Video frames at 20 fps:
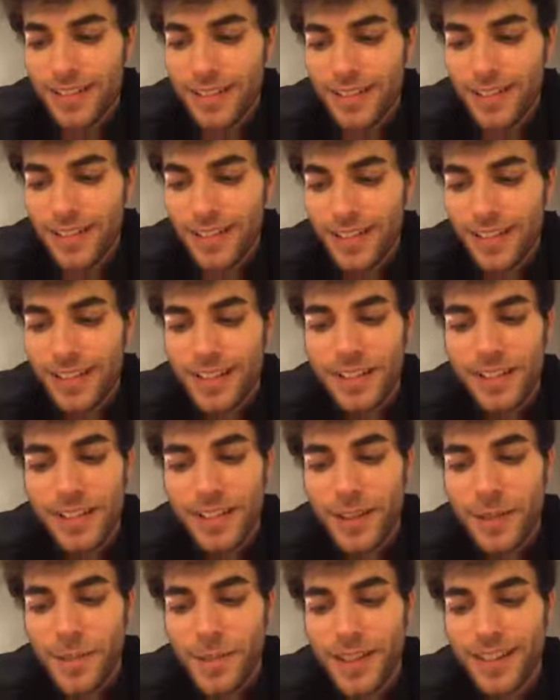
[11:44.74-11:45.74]
That's like
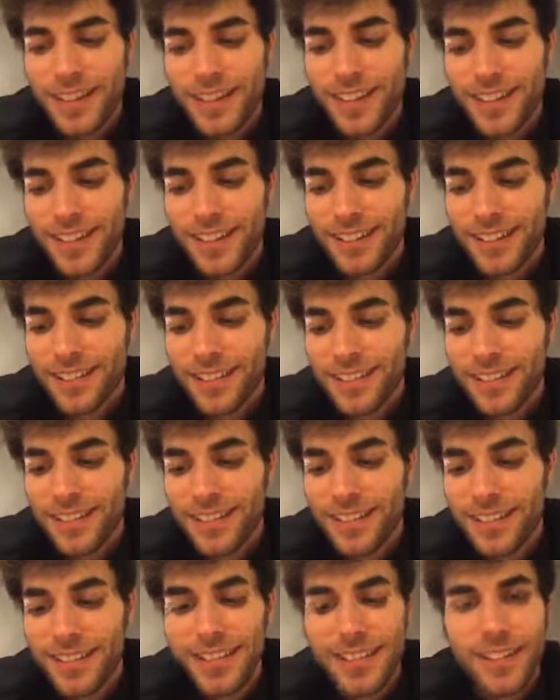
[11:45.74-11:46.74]
the main thing
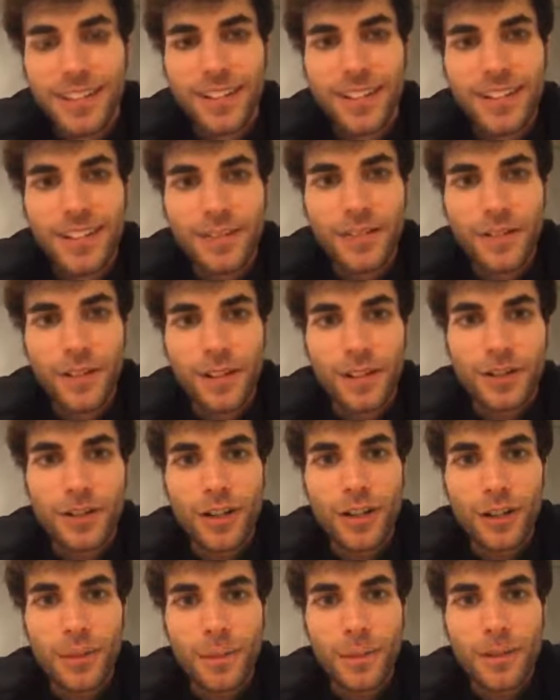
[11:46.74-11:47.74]
for
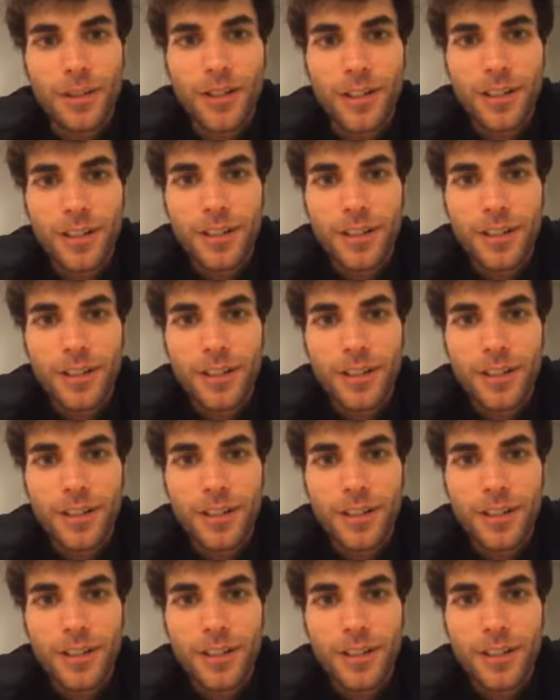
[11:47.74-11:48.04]
electronic music.